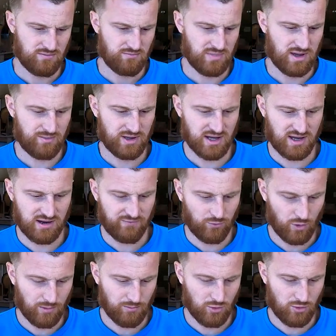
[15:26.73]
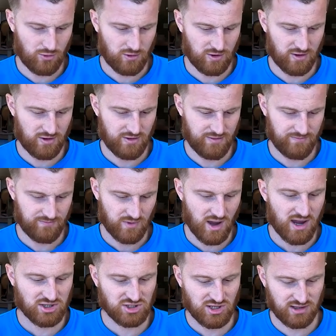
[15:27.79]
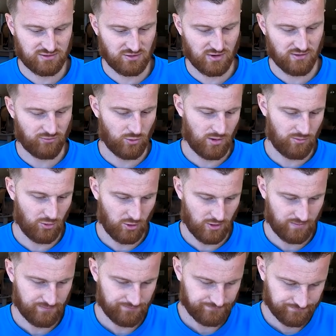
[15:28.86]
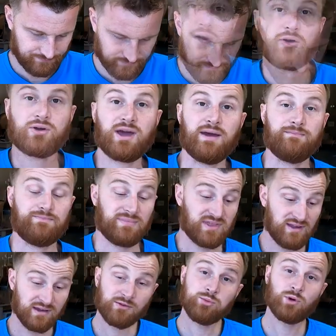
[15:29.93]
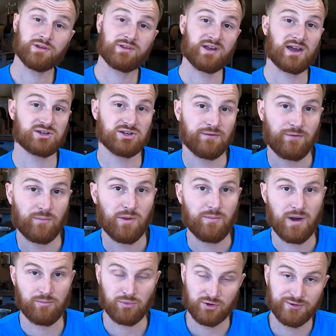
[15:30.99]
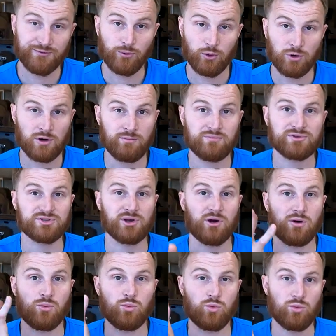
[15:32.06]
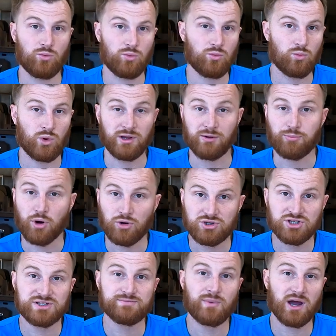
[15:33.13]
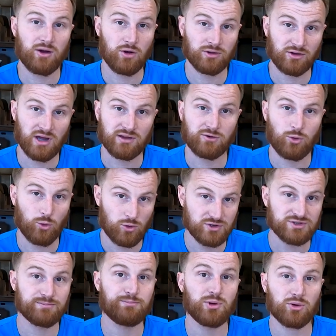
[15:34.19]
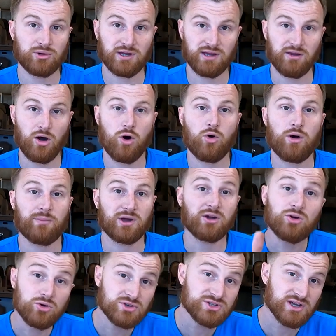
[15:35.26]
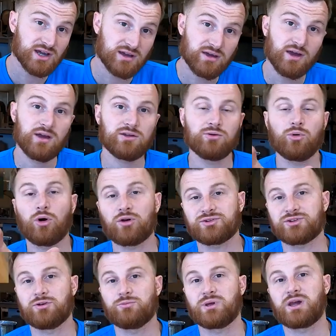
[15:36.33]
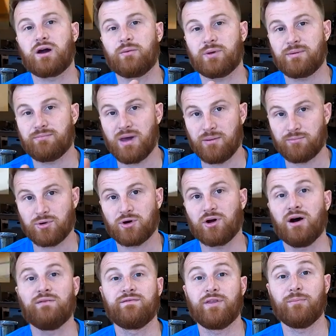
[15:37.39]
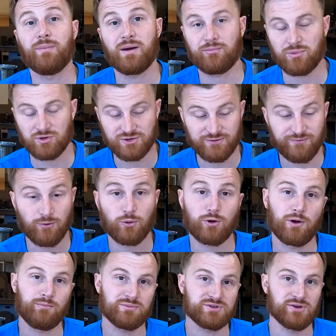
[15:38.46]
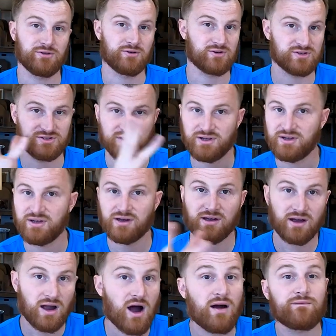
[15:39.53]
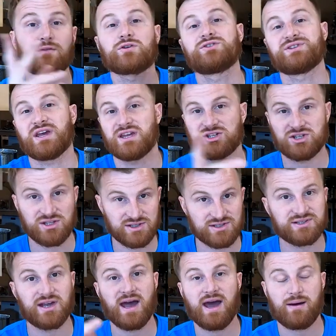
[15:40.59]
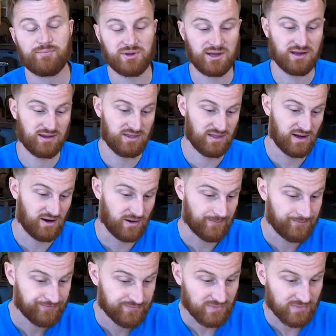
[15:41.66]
Maybe I have one more. Actually, I do have one more. Okay, this one is actually from the members forum. So when you purchase my online course, Building an OM Acoustic, you also become a member of the members forum. So there's conversations happening in there.